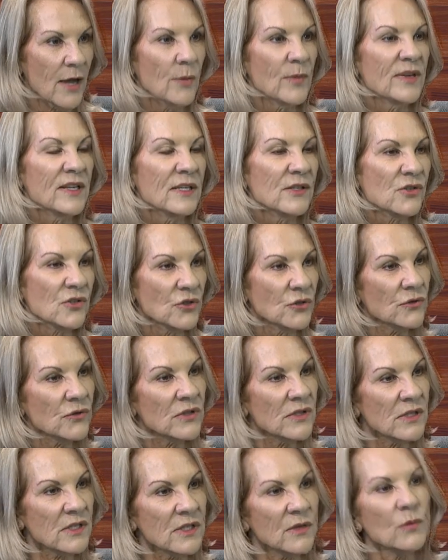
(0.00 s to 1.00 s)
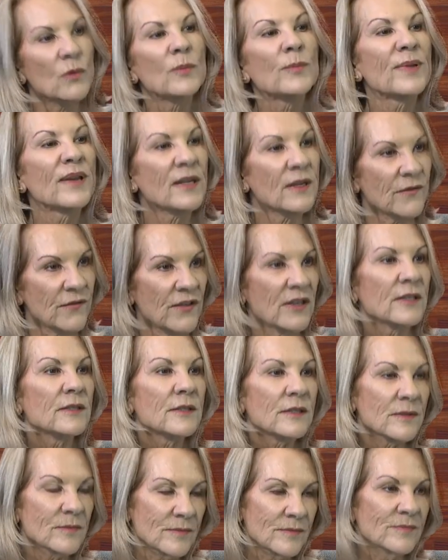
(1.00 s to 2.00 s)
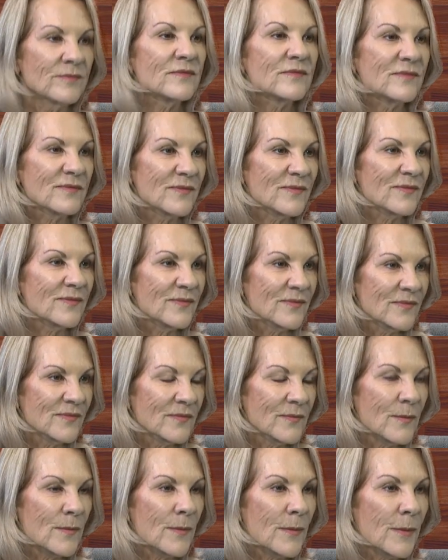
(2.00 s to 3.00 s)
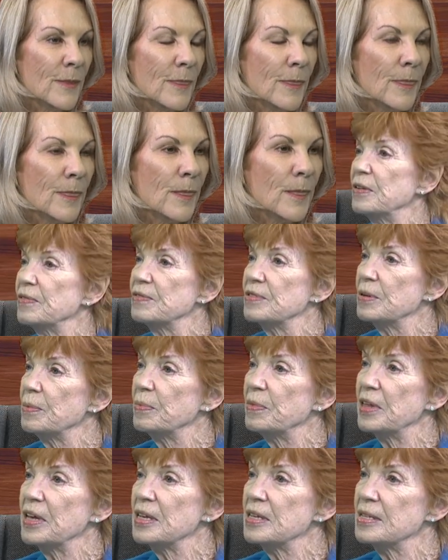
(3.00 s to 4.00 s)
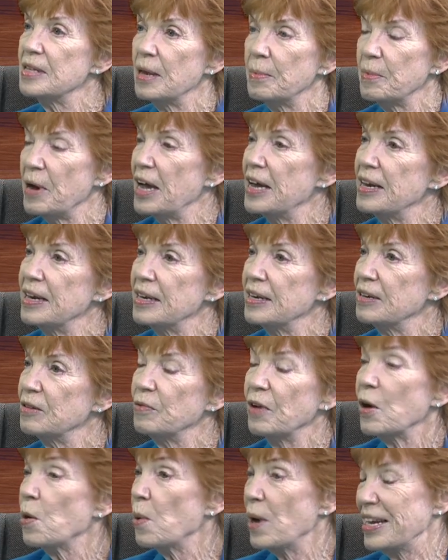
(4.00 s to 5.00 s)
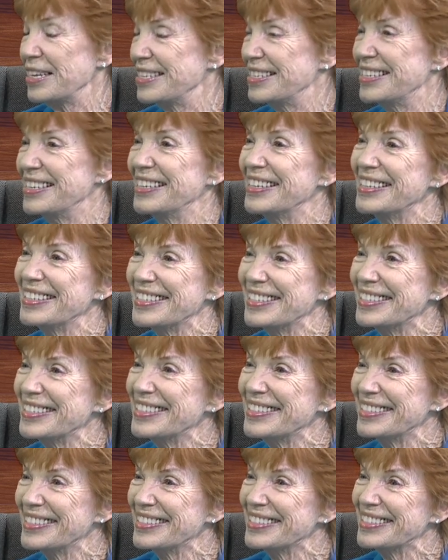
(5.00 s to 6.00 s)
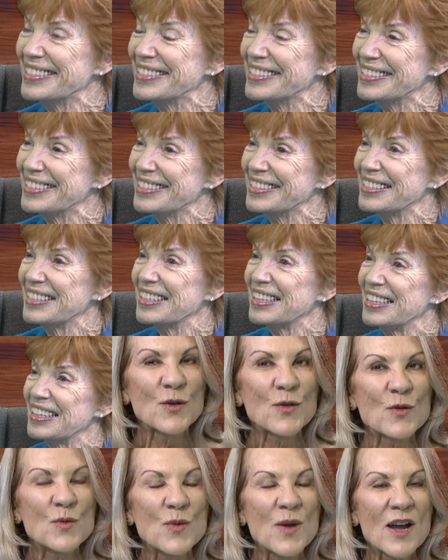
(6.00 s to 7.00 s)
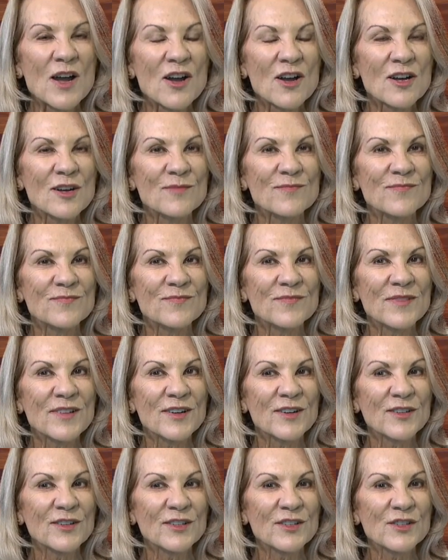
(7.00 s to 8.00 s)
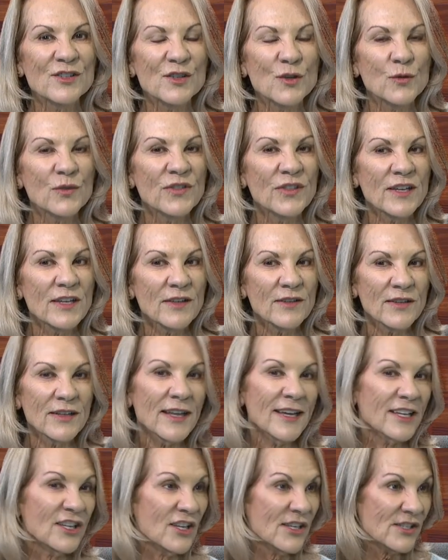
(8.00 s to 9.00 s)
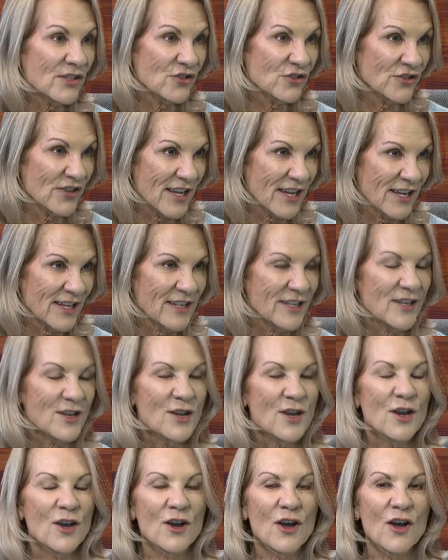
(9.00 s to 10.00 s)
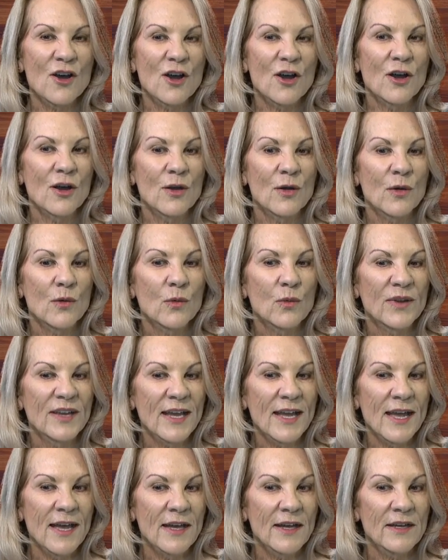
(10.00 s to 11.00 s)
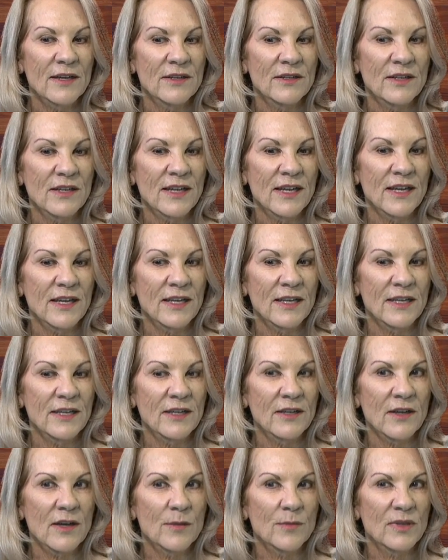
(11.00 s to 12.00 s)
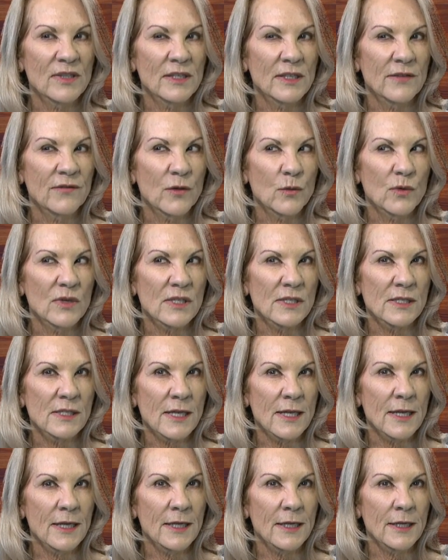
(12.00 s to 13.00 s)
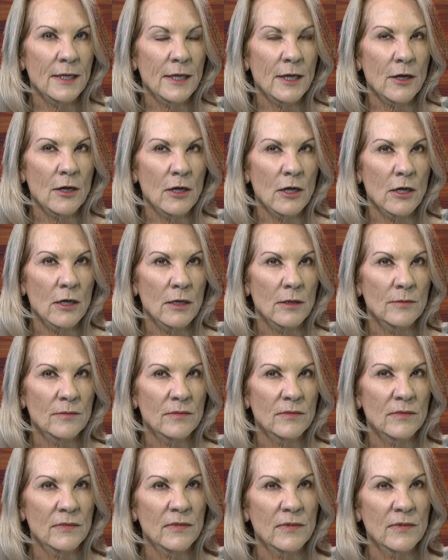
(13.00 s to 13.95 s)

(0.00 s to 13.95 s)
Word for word: many students it will benefit. So give me an example of some things they might request. Okay. So, um, so think like yesterday, mm-hmm. uh, we had a, I believe it was a, um,